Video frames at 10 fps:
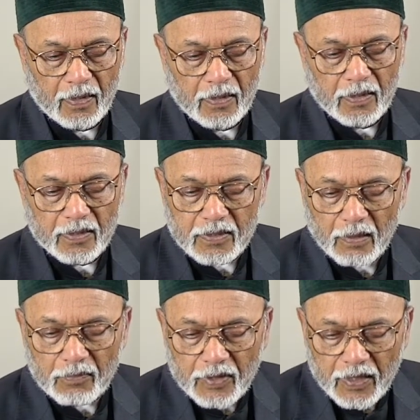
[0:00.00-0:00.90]

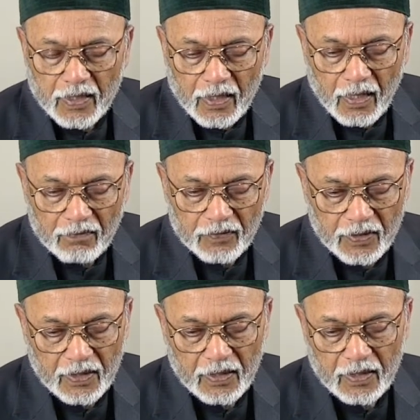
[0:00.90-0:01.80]
something of
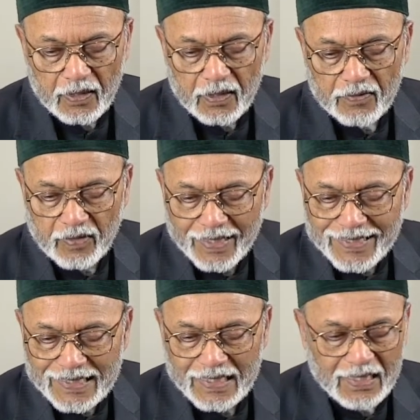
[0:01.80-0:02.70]
the
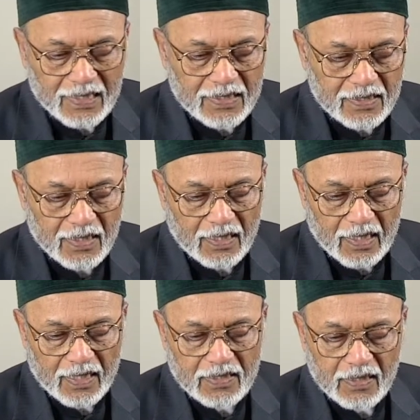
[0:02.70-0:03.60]
transcendence that
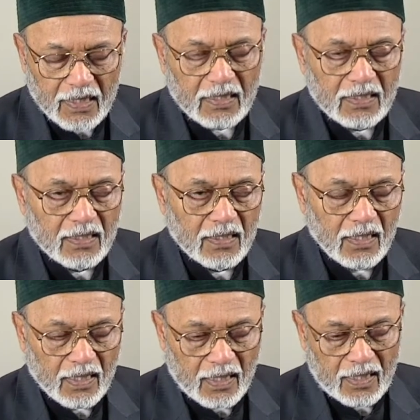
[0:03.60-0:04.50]
lies hidden
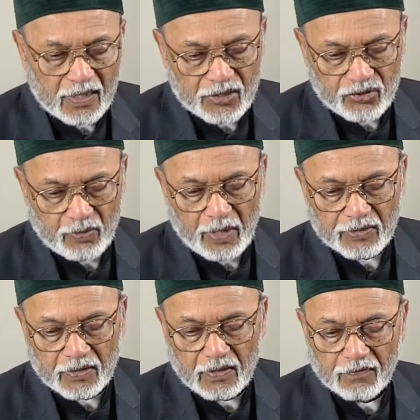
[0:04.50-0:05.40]
in
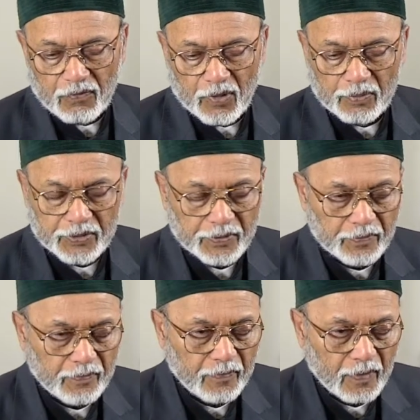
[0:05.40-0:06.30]
geometrical forms.
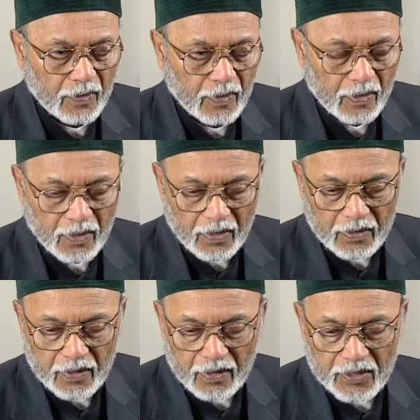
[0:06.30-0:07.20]

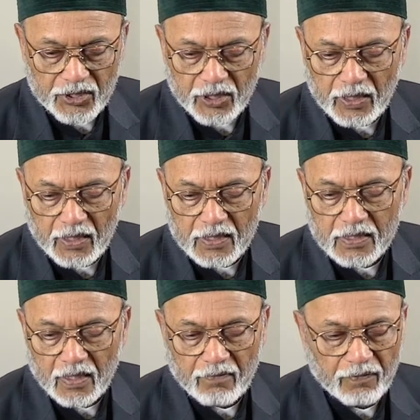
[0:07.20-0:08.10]
The genius
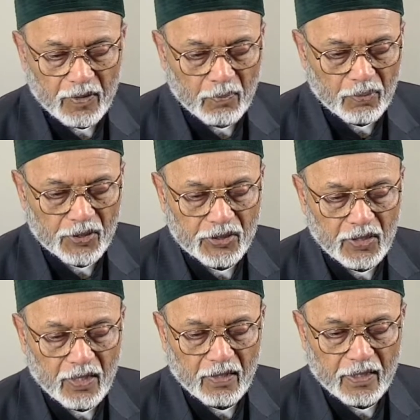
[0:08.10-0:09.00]
of
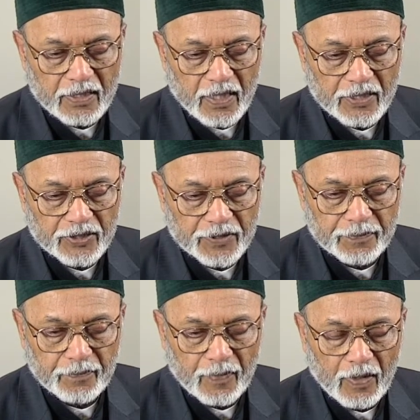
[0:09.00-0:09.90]
Persian
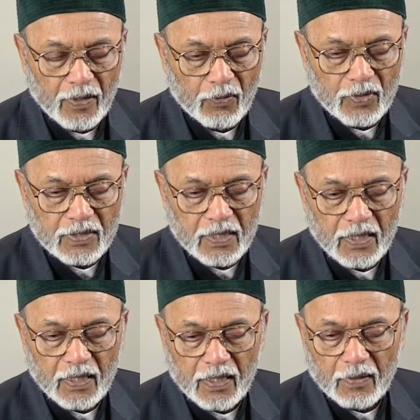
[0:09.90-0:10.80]
architecture was
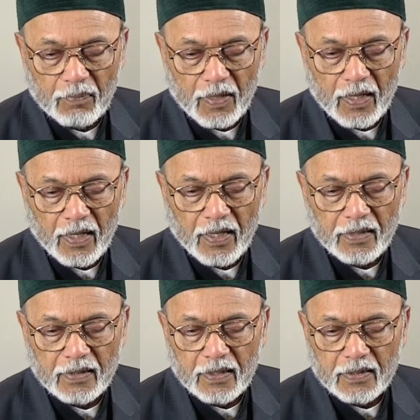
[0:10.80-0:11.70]
that it
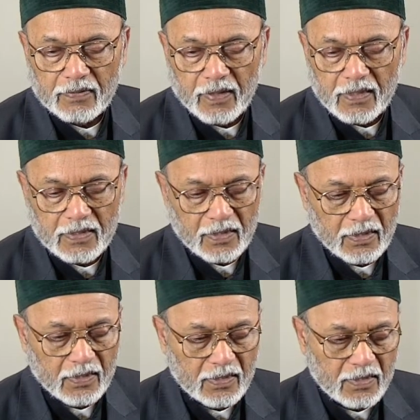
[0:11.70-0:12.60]
applied that
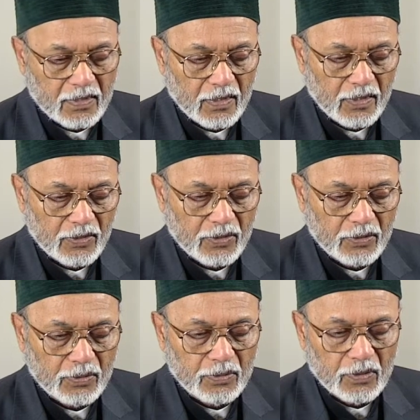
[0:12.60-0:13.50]
transcendence
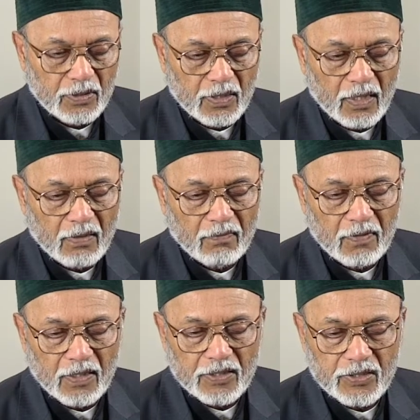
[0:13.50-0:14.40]
to
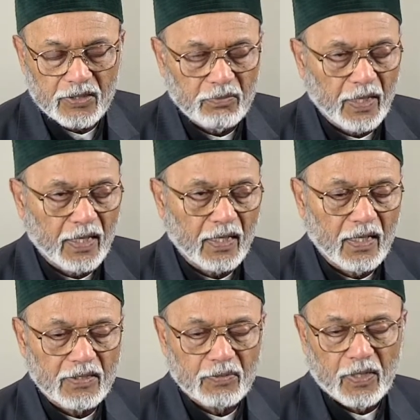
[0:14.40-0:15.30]
non-religious domain
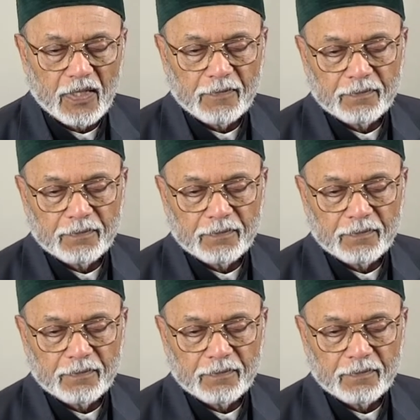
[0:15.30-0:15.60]
as well.